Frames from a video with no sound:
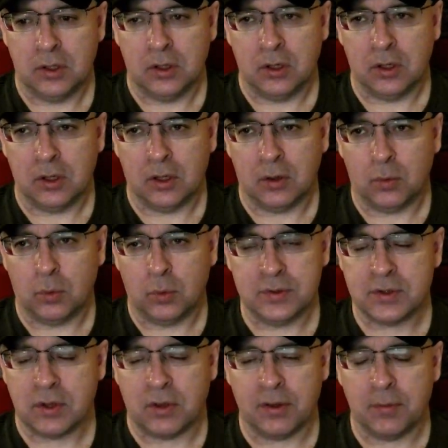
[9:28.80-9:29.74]
was all that
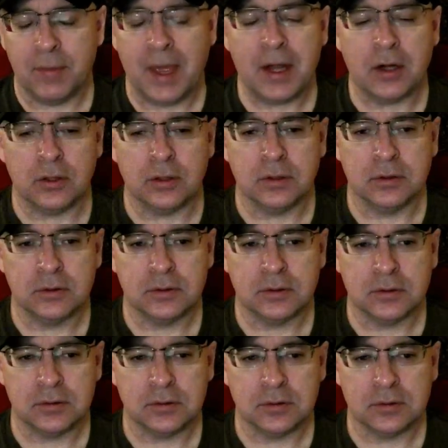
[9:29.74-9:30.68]
mattered.
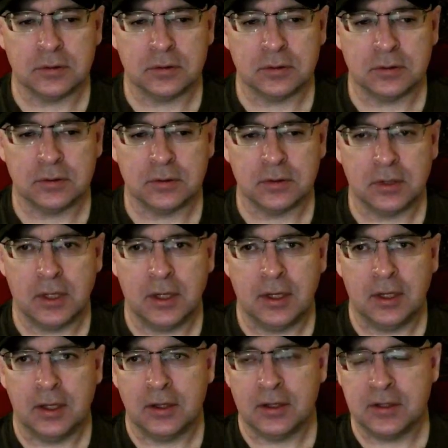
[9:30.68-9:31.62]
This
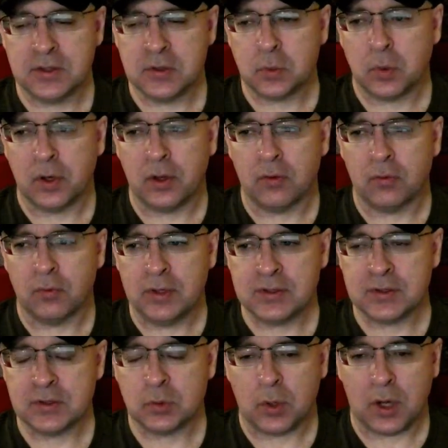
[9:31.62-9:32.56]
is one of the reasons
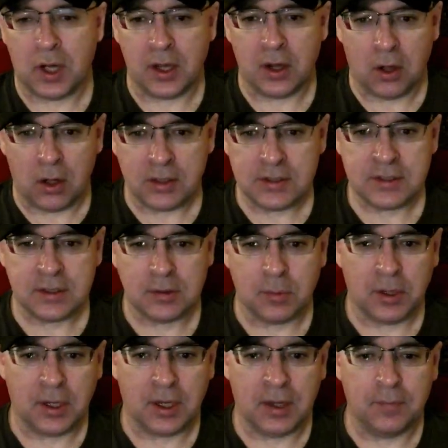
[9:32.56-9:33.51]
why on Sigma
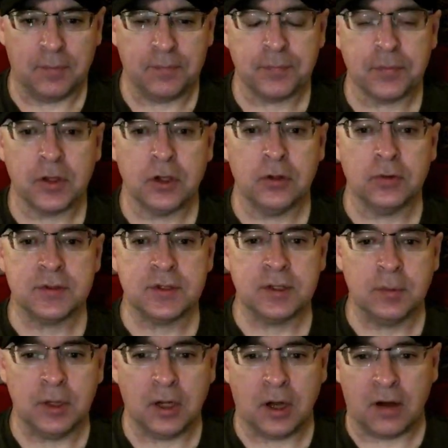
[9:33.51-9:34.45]
Game, you'll see me
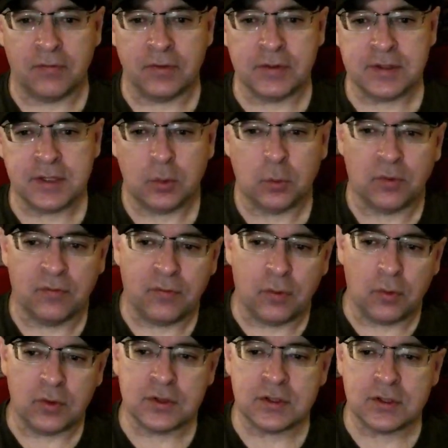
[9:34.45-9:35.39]
often say we're focused
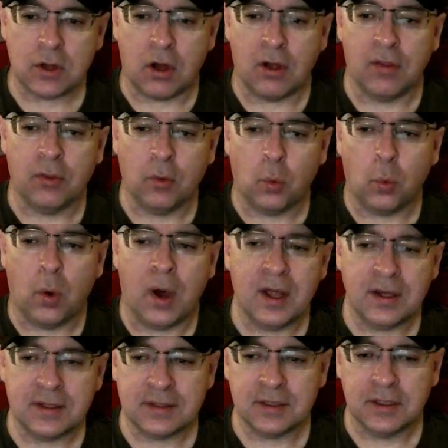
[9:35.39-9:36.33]
on the what,
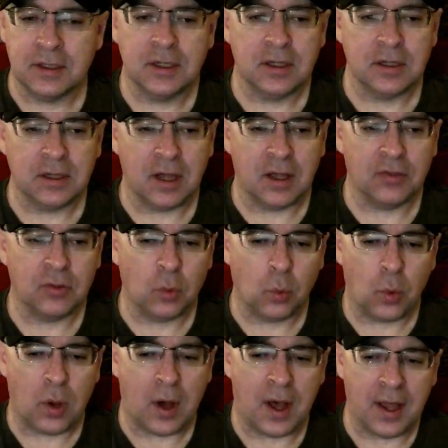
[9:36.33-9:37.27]
not the
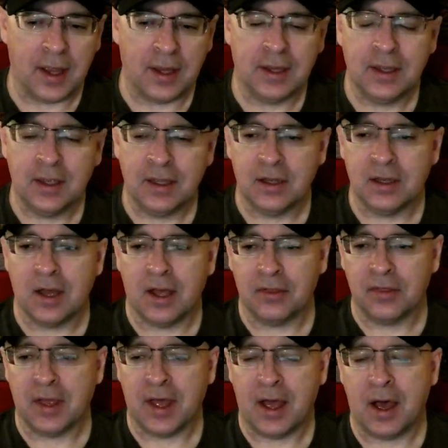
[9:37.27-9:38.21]
why, not the
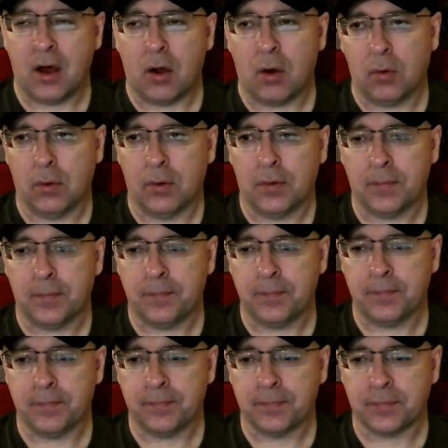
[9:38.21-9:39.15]
how.
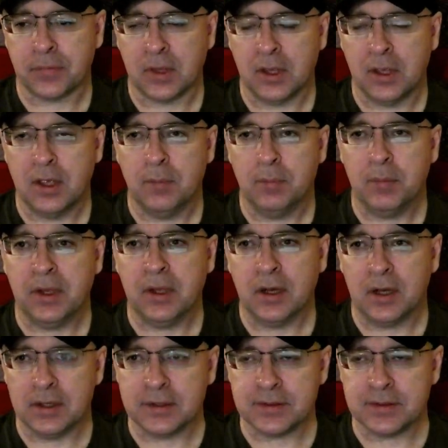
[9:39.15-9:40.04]
Because